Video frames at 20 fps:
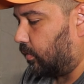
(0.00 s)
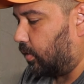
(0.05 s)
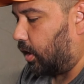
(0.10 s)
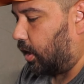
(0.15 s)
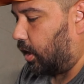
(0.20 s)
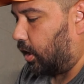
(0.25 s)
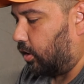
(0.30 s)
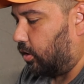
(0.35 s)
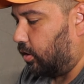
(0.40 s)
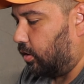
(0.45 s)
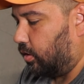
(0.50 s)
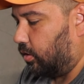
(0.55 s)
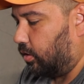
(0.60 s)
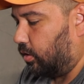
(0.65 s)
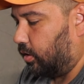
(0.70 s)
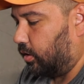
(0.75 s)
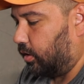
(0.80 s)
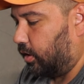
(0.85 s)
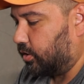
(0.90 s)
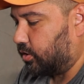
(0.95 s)
And
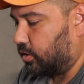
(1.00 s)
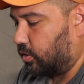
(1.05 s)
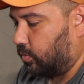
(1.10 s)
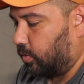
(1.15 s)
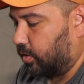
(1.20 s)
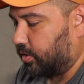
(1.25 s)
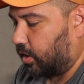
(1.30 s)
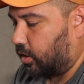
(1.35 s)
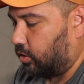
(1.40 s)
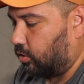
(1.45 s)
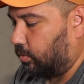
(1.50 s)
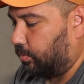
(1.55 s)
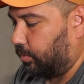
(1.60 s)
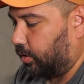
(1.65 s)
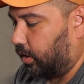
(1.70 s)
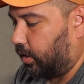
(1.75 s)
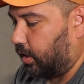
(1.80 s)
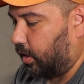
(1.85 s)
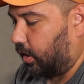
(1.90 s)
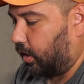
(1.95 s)
these are the ones I
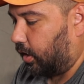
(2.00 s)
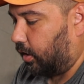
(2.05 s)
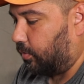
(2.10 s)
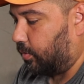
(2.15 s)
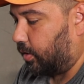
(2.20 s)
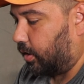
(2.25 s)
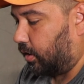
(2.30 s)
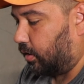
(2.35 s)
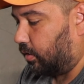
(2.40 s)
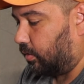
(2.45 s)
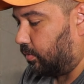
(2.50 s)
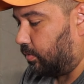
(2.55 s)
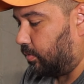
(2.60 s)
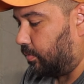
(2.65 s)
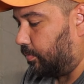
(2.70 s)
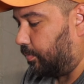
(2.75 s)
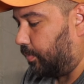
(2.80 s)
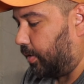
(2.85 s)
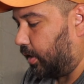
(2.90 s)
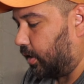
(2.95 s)
normally get anyway,
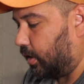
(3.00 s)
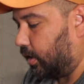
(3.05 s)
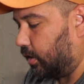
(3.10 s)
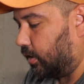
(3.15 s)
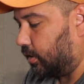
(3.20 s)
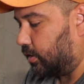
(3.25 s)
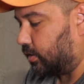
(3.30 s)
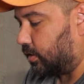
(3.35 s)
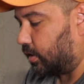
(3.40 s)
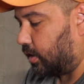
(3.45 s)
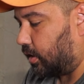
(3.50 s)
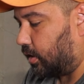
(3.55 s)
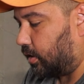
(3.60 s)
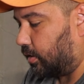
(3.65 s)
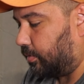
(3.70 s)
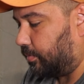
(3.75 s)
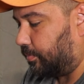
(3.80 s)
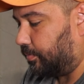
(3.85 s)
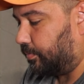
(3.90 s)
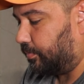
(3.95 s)
because
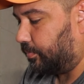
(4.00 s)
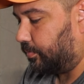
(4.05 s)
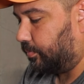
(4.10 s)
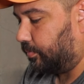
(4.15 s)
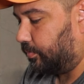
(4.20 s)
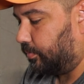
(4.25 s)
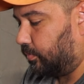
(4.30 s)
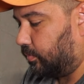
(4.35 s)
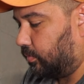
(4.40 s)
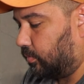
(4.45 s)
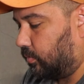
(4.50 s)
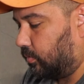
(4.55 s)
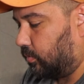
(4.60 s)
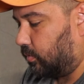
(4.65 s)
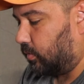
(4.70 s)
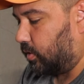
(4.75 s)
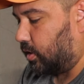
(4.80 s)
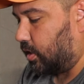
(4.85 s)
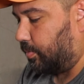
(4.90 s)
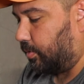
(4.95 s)

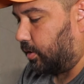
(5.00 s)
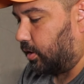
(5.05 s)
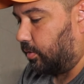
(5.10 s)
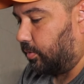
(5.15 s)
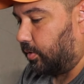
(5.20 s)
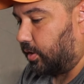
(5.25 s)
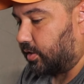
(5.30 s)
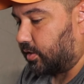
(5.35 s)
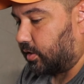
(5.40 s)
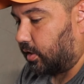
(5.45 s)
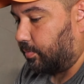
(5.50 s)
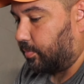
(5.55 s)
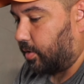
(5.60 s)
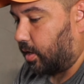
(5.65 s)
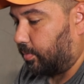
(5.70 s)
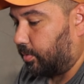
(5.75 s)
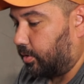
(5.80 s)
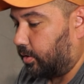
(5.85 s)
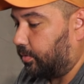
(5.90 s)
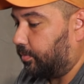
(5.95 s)
typically with a slip
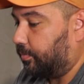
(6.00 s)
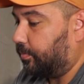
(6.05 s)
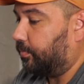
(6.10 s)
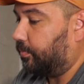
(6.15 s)
bobber,